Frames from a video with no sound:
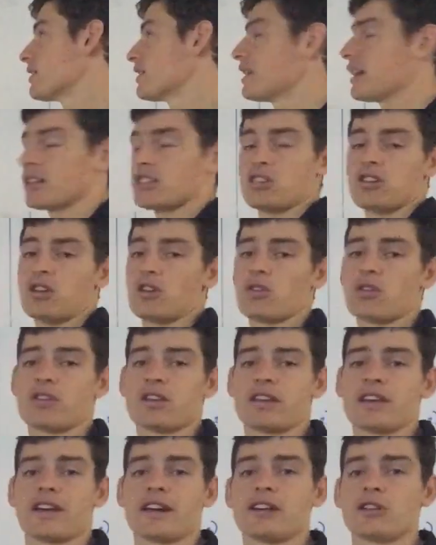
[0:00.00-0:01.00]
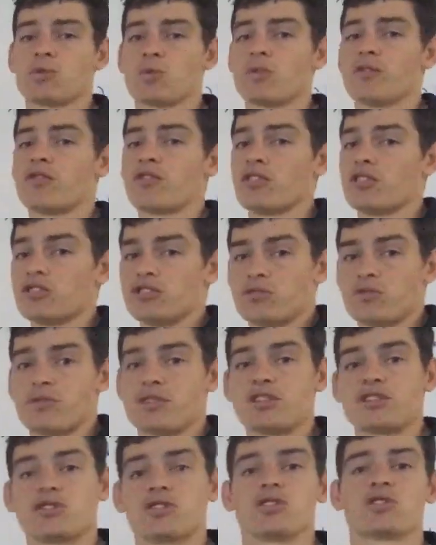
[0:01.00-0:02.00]
That's no longer the case. What we've got is a
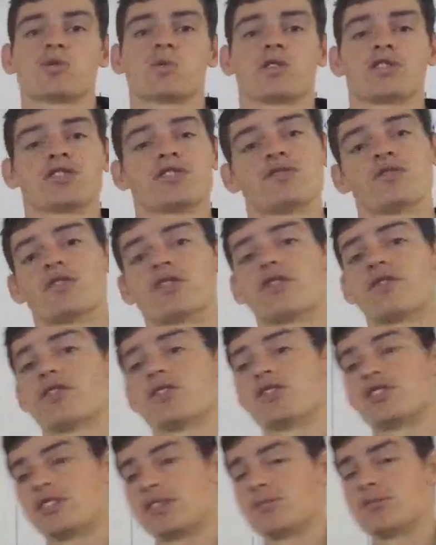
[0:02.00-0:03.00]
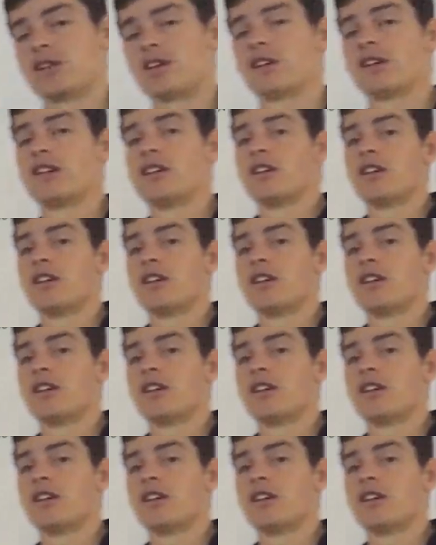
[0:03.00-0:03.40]
research question. Very, very similar.